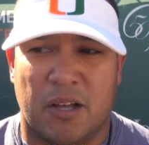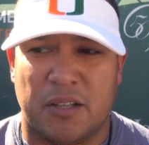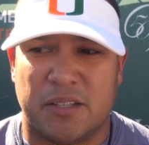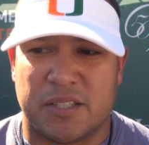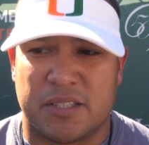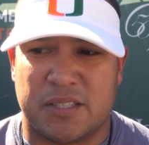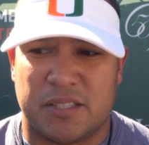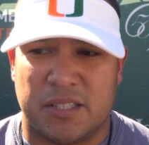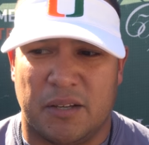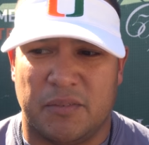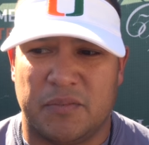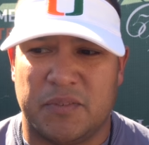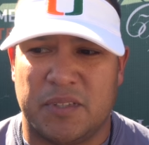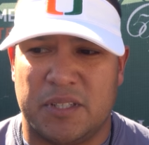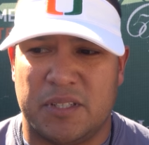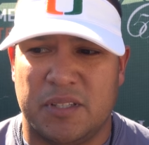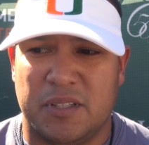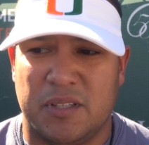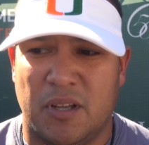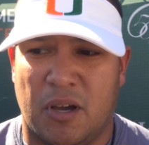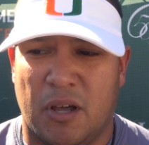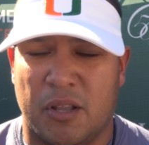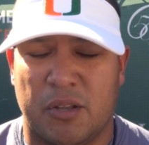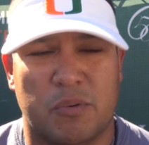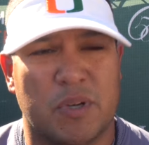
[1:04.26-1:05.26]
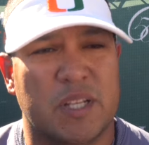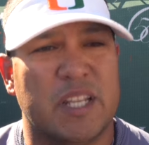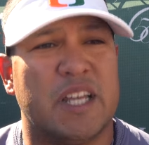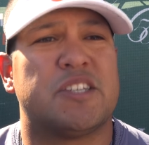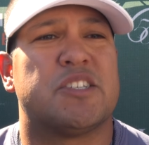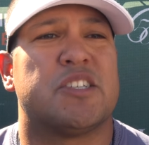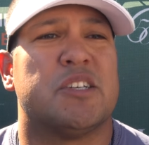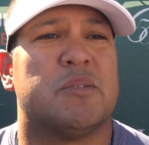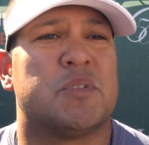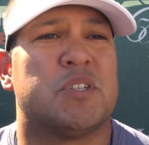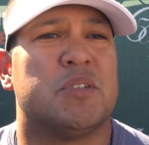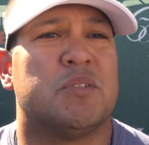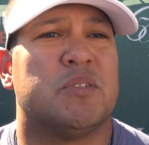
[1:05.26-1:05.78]
all the stuff that, all the
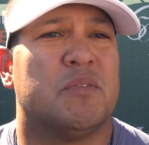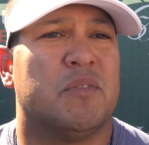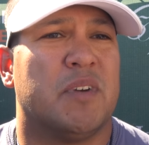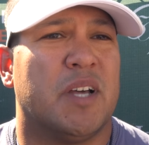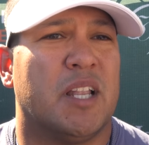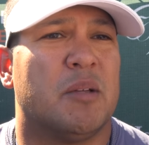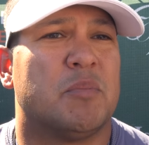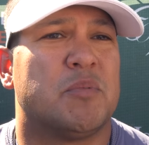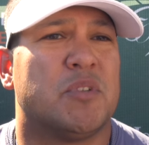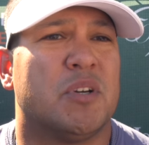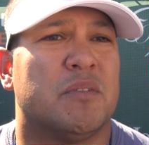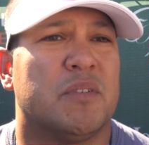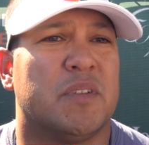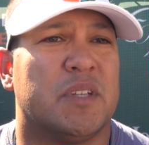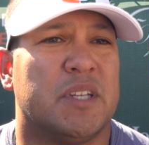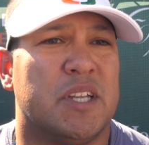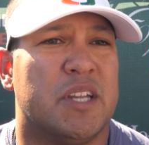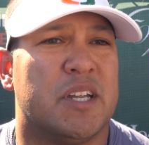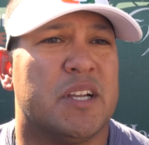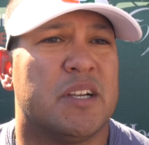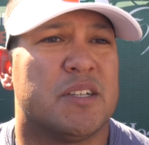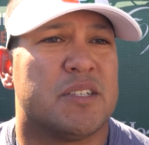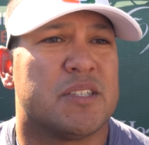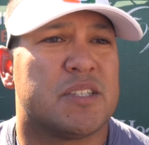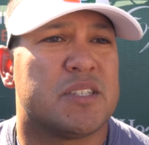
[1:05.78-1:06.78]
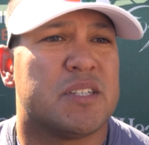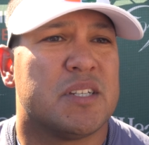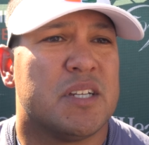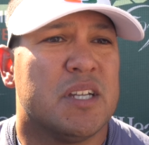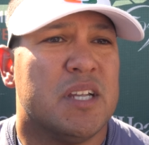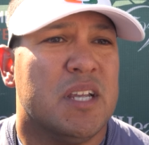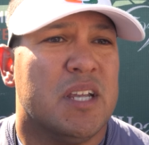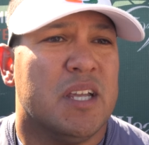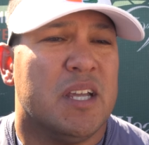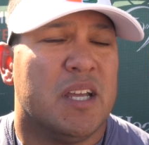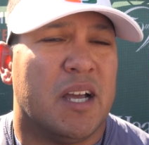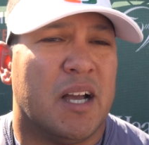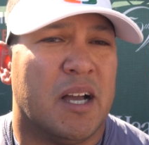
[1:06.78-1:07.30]
relationships you've developed over the years.
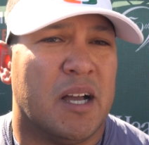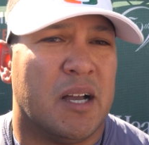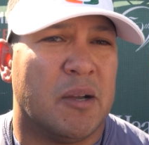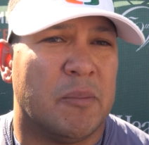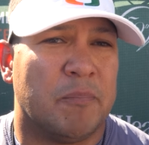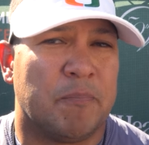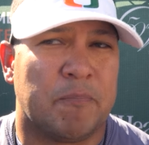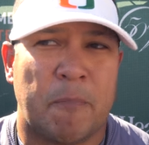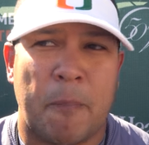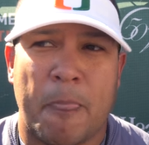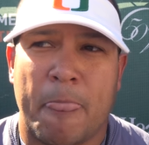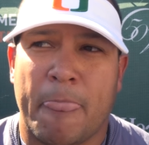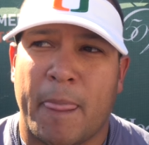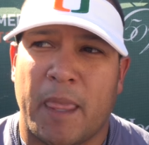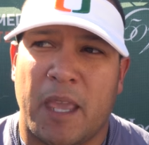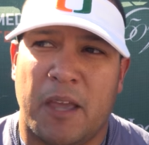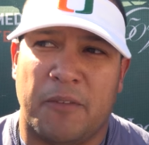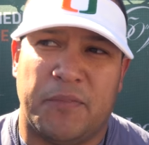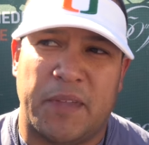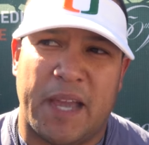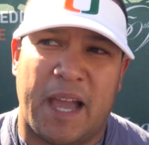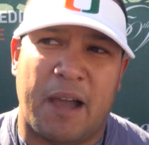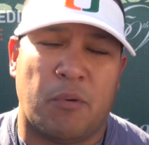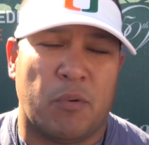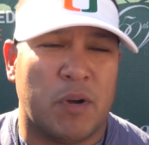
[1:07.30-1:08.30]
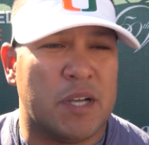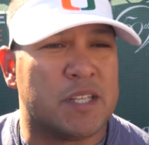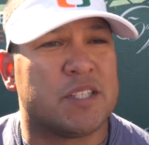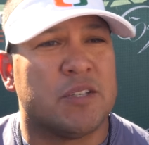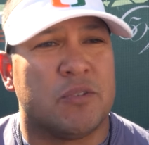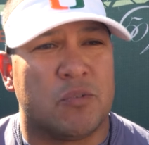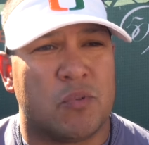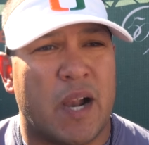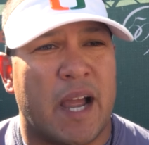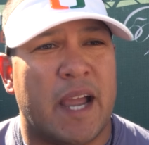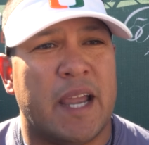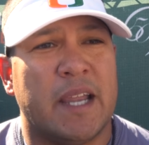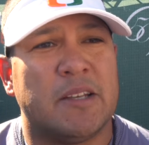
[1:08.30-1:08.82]
If that
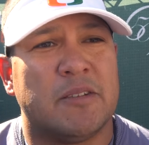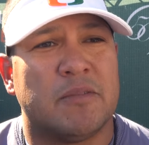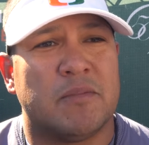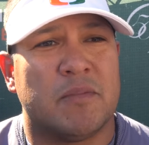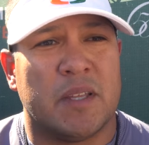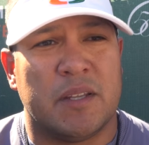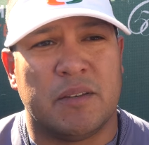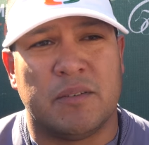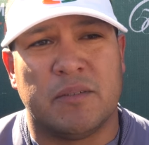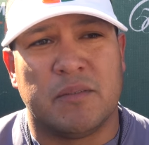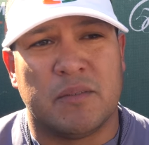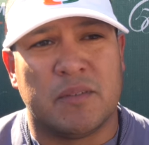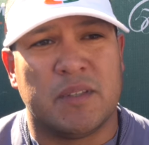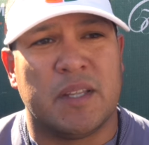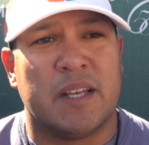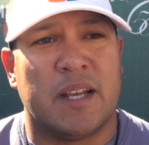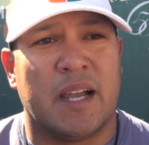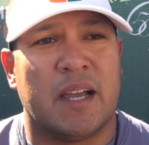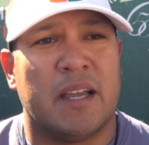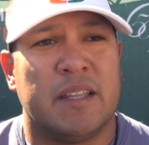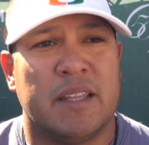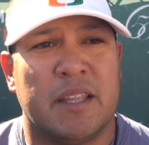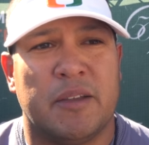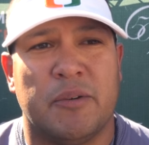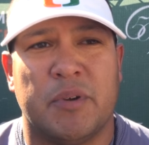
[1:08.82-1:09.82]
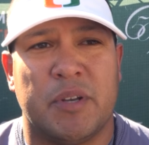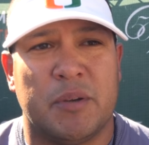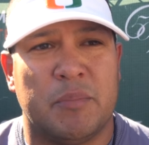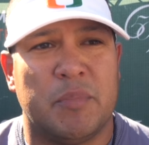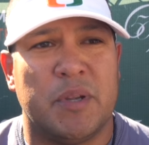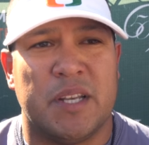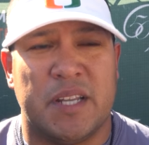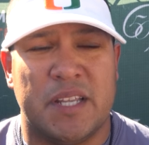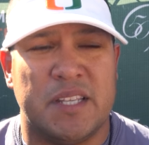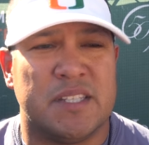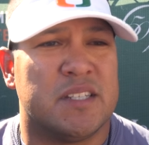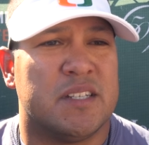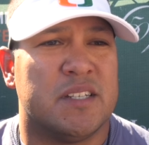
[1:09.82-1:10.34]
wasn't right, then it would have
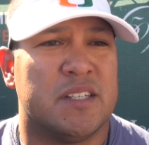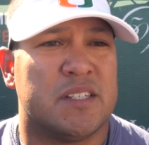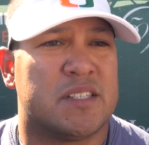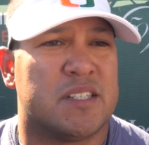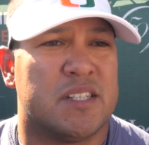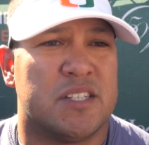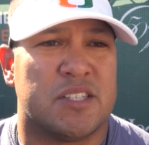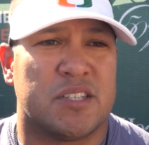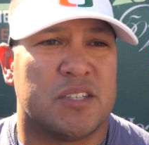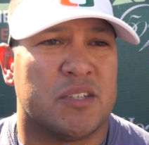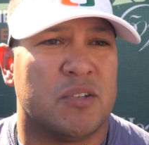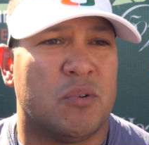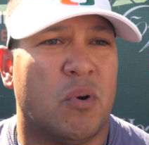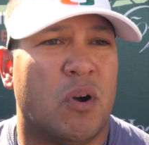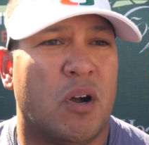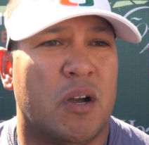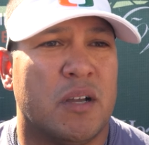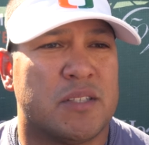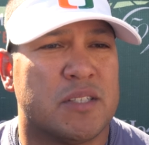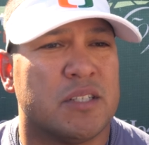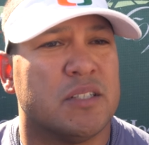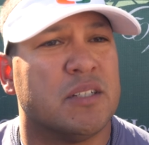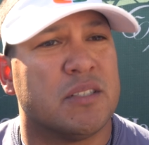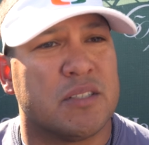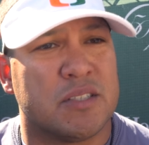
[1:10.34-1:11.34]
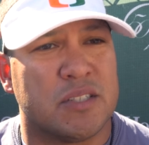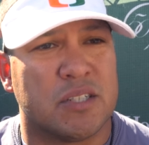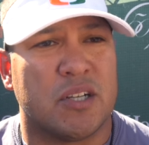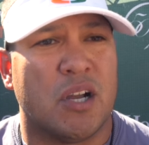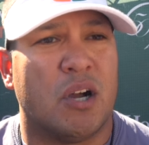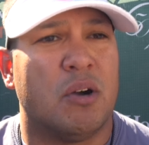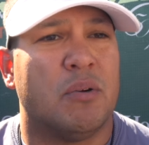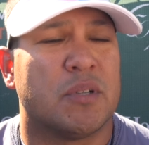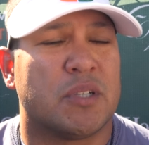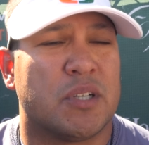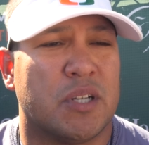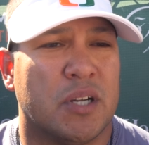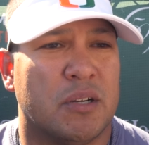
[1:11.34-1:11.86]
been an easy decision to
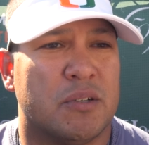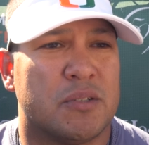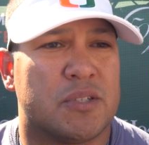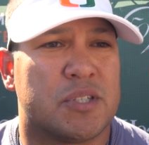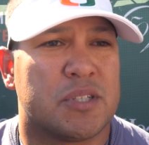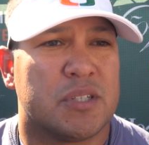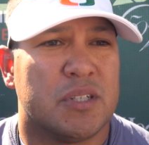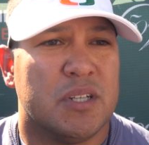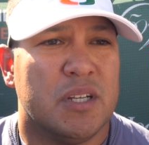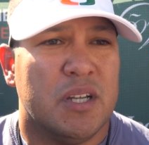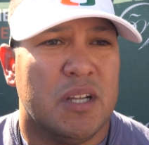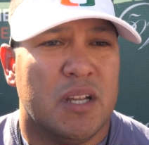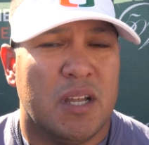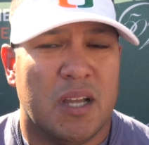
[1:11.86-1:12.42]
go with Coach.